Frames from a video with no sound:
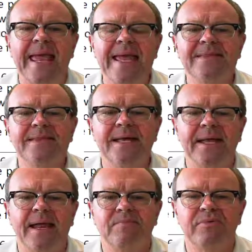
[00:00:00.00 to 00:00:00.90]
in the
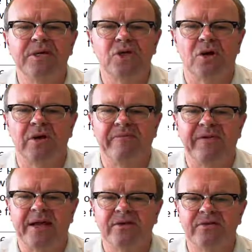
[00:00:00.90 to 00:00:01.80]
Cadbury chocolate
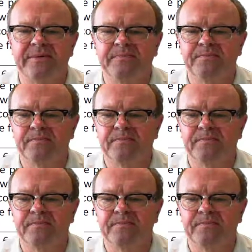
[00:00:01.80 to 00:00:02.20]
factory.